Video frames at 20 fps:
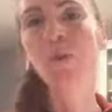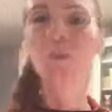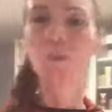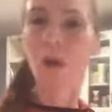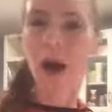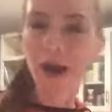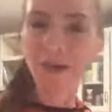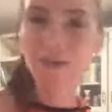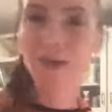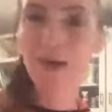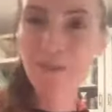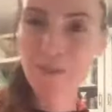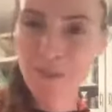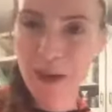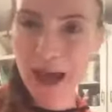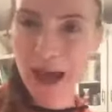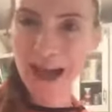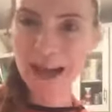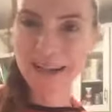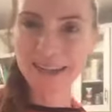welcome
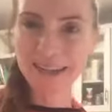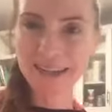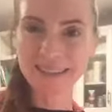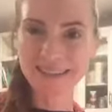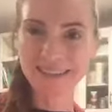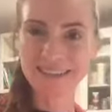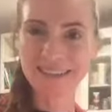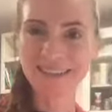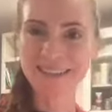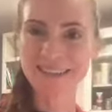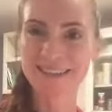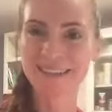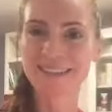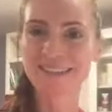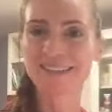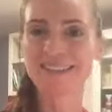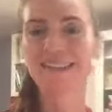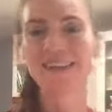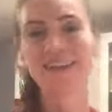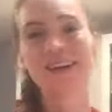back.
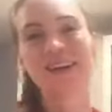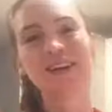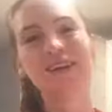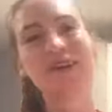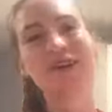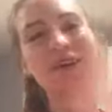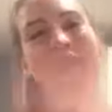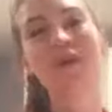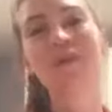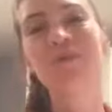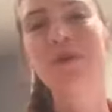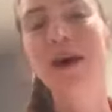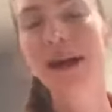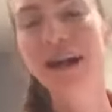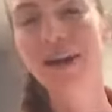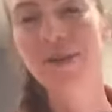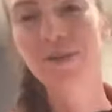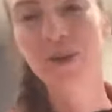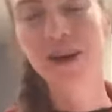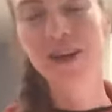You can go
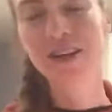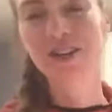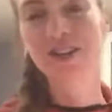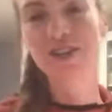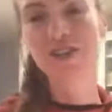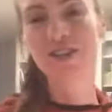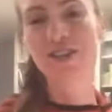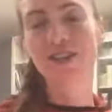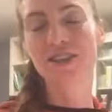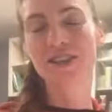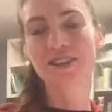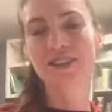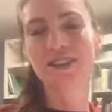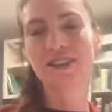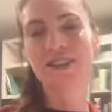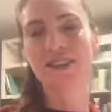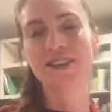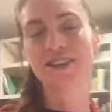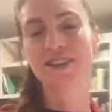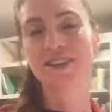back and watch
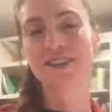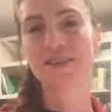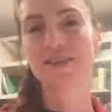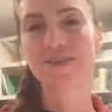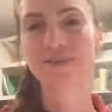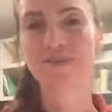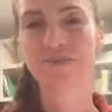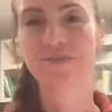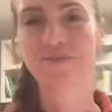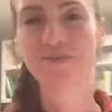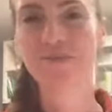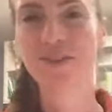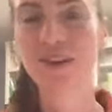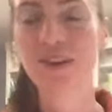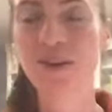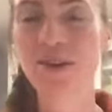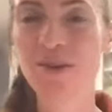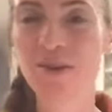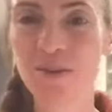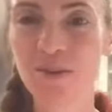
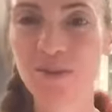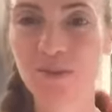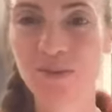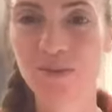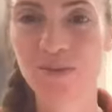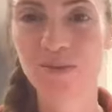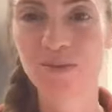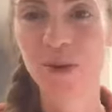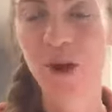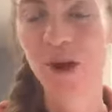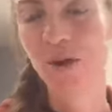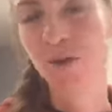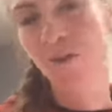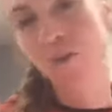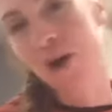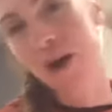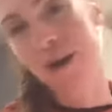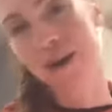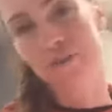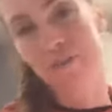video part
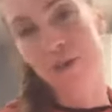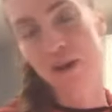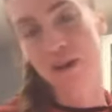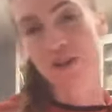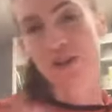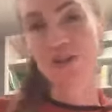1 and part